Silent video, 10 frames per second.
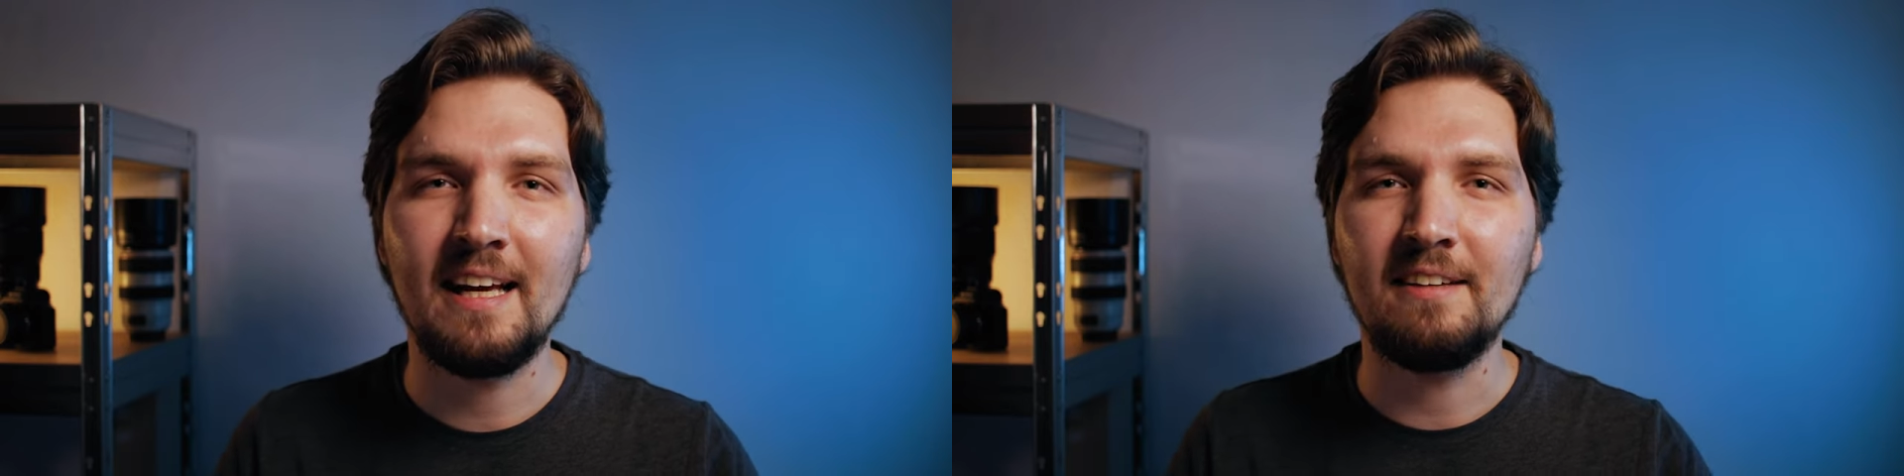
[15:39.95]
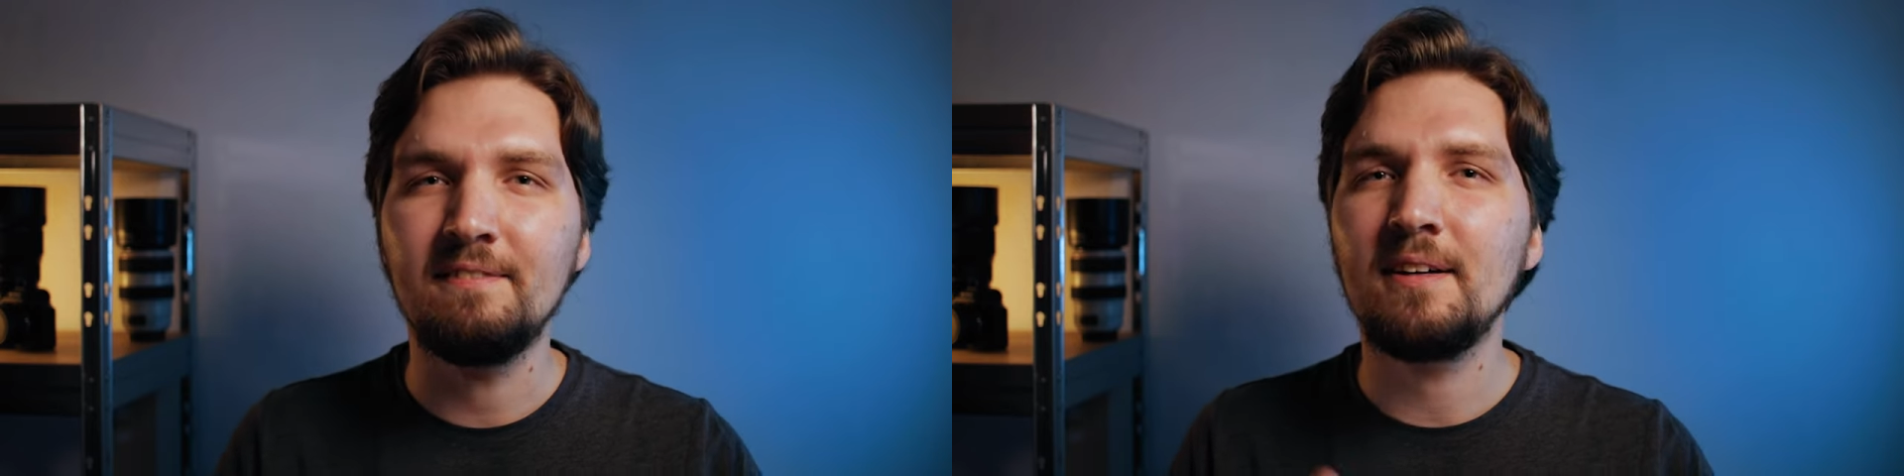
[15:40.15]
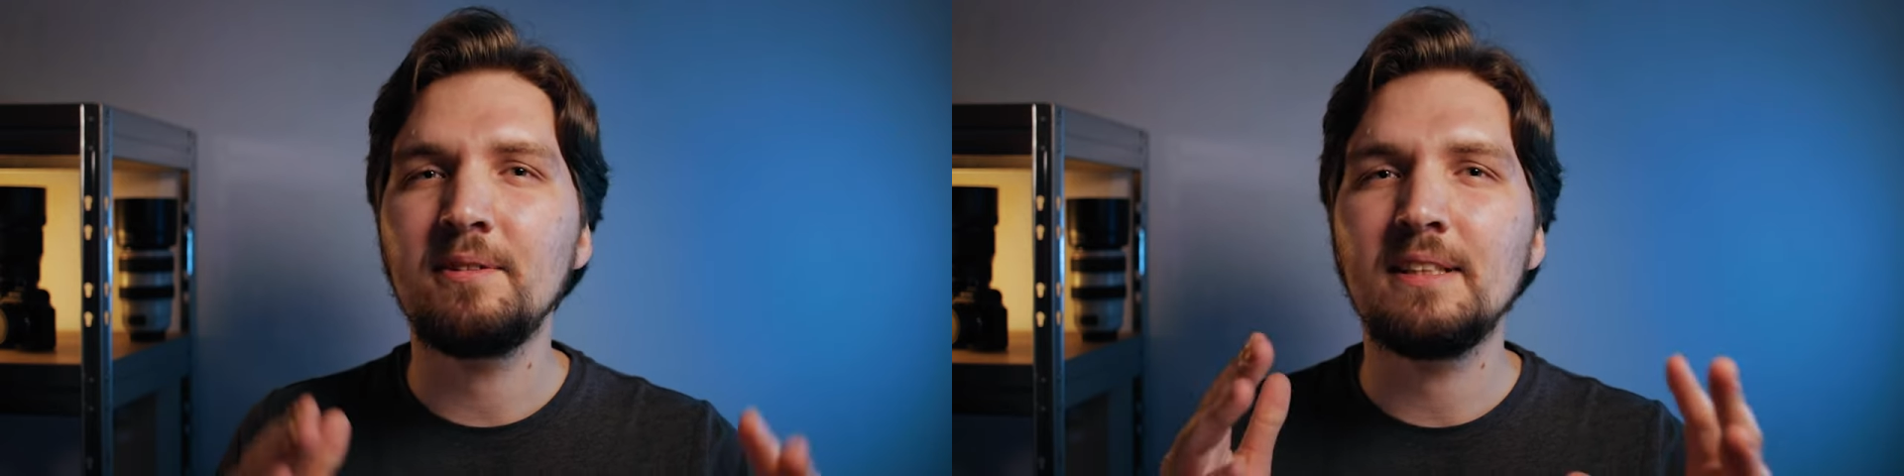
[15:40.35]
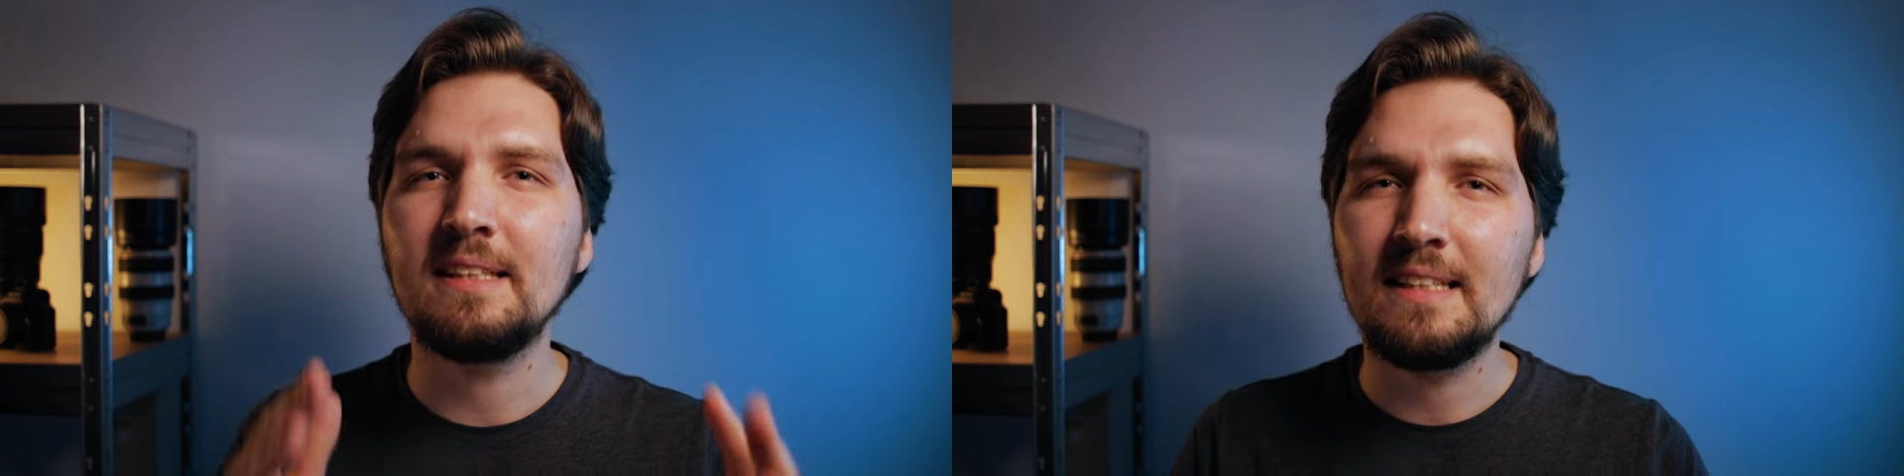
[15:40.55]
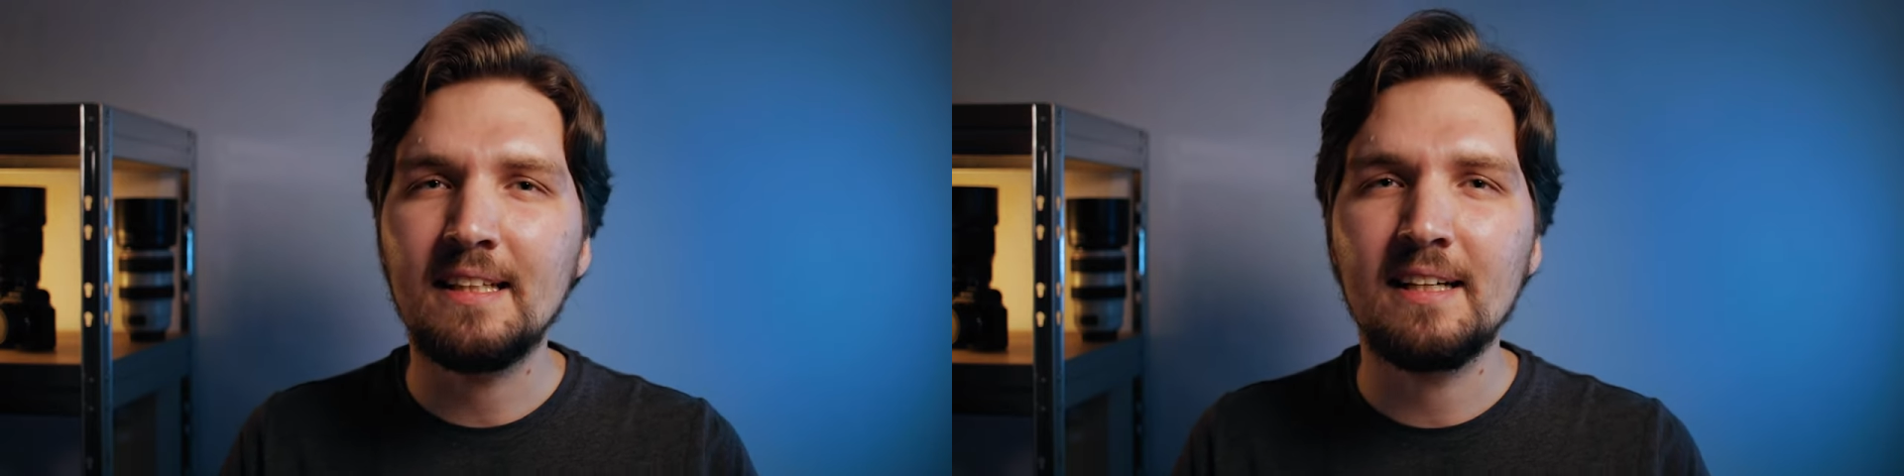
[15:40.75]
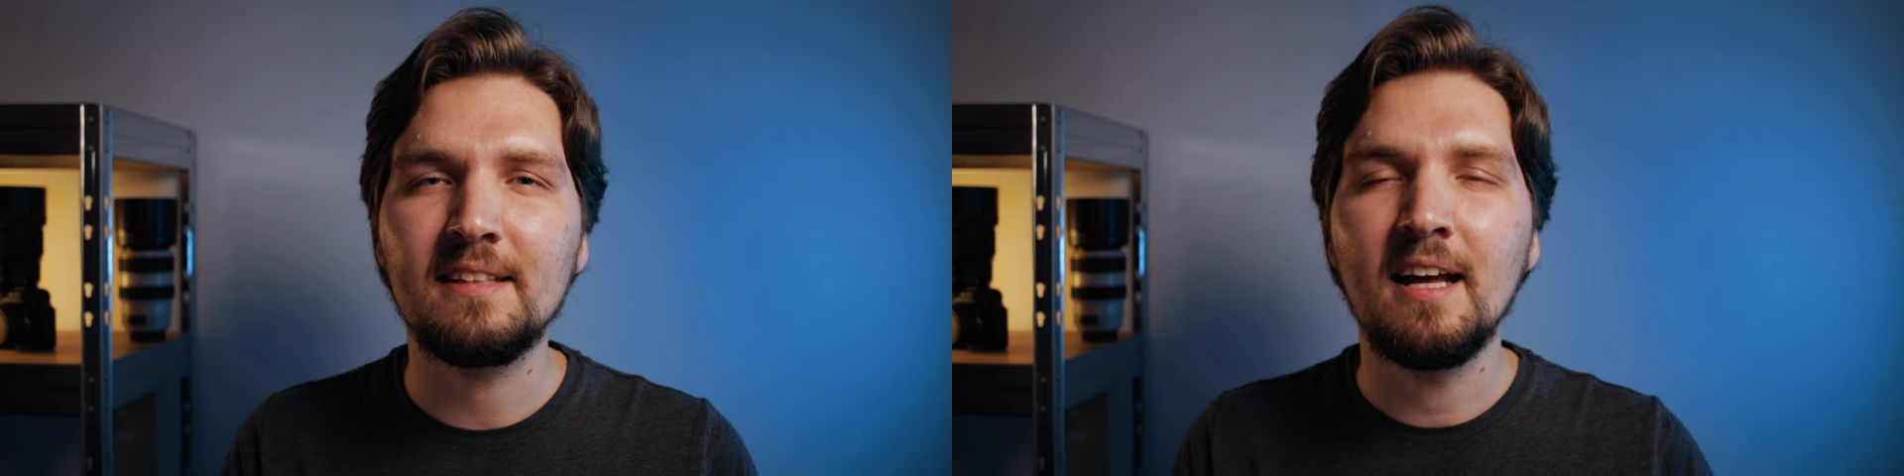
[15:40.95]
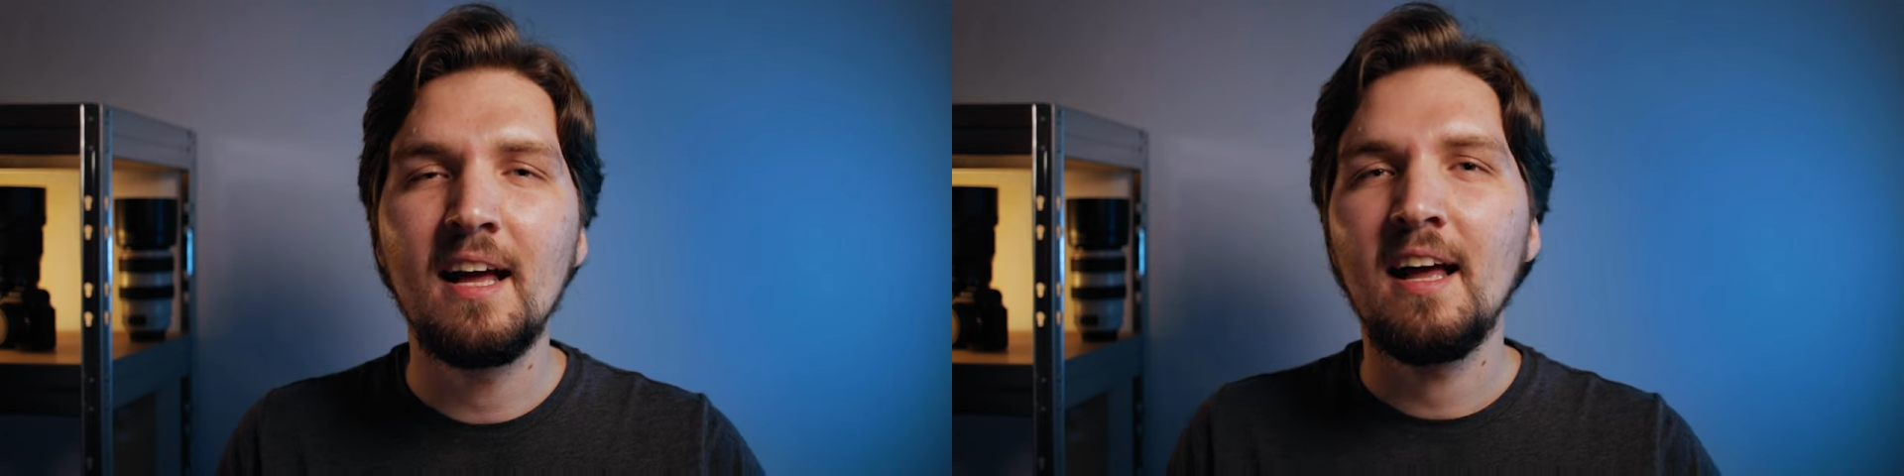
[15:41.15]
a very detailed